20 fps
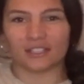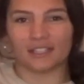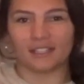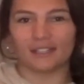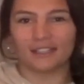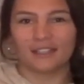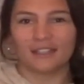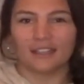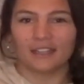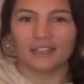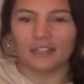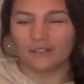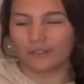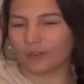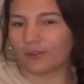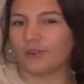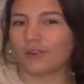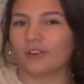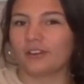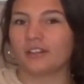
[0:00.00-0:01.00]
it and
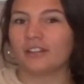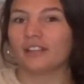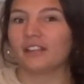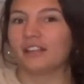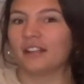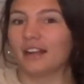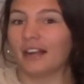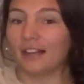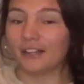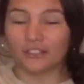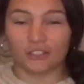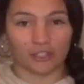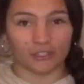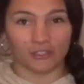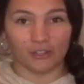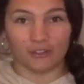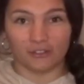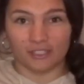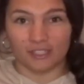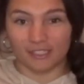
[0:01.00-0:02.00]
record. I took
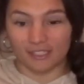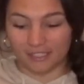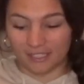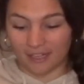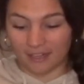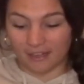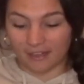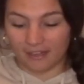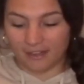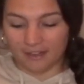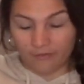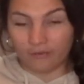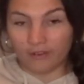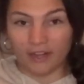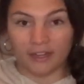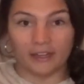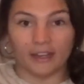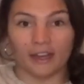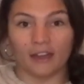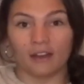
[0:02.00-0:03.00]
notes instead.
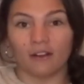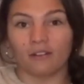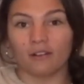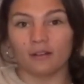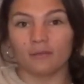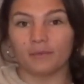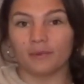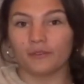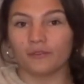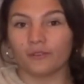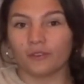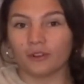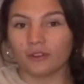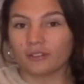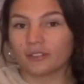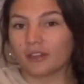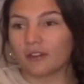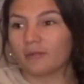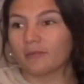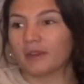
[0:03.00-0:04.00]
Right now, before
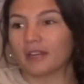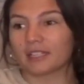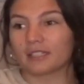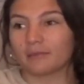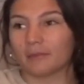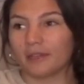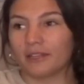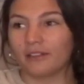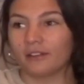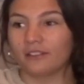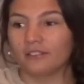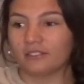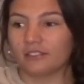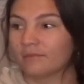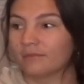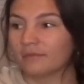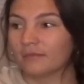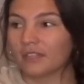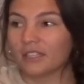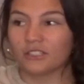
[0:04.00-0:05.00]
going back to my
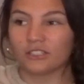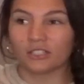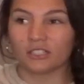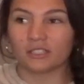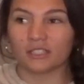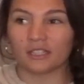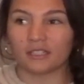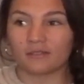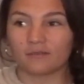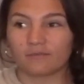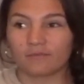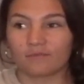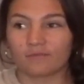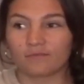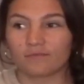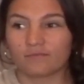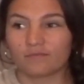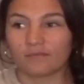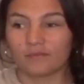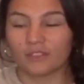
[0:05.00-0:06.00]
notes and just
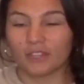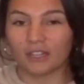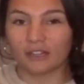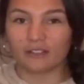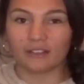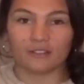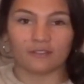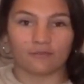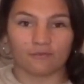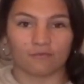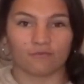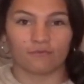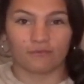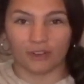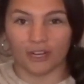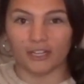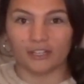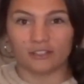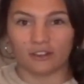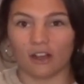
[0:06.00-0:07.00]
literally
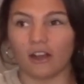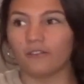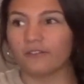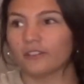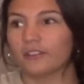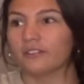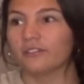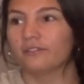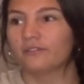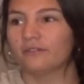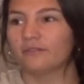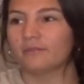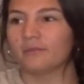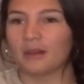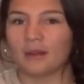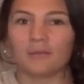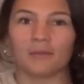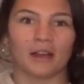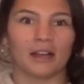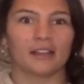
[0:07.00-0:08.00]
fresh off of
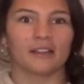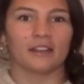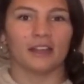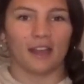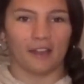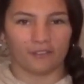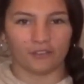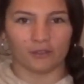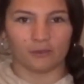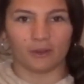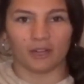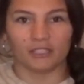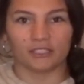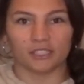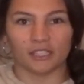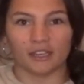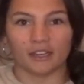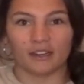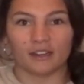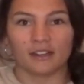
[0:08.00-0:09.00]
my mind after
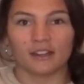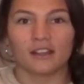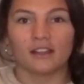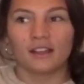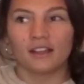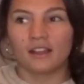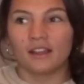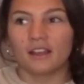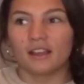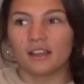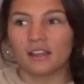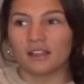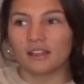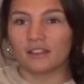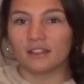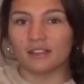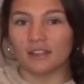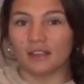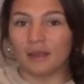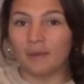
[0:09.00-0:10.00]
watching,
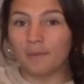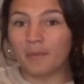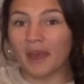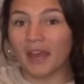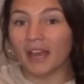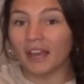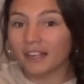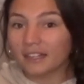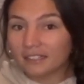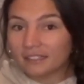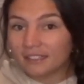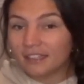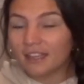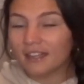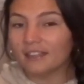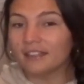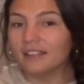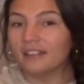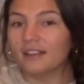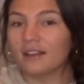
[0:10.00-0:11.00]
the impact
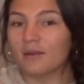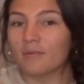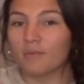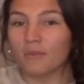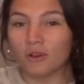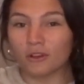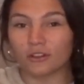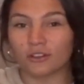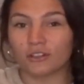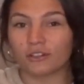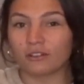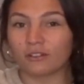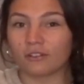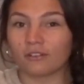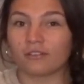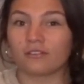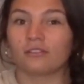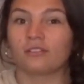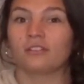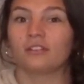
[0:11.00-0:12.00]
and the
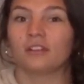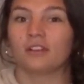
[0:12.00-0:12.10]
emotional